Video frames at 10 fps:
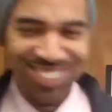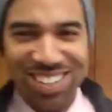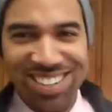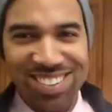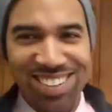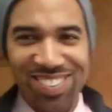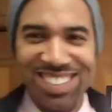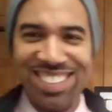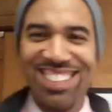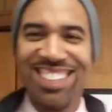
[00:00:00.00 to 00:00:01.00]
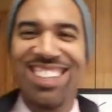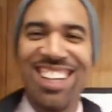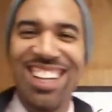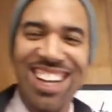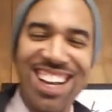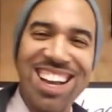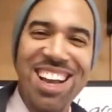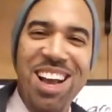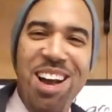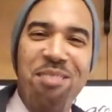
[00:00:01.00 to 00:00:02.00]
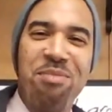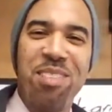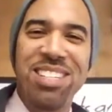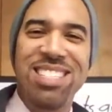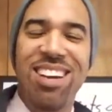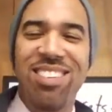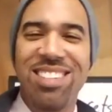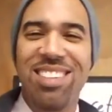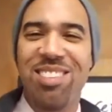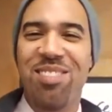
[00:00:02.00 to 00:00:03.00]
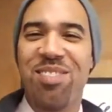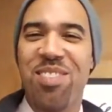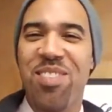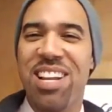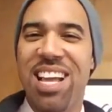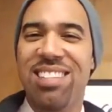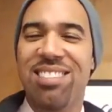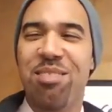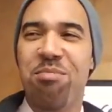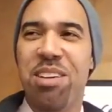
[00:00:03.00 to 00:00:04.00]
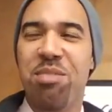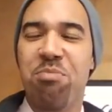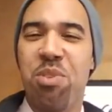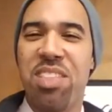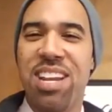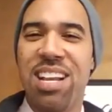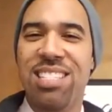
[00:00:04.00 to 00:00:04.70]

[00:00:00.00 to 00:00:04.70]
we don't even, I've probably talked to you over the last two months more than I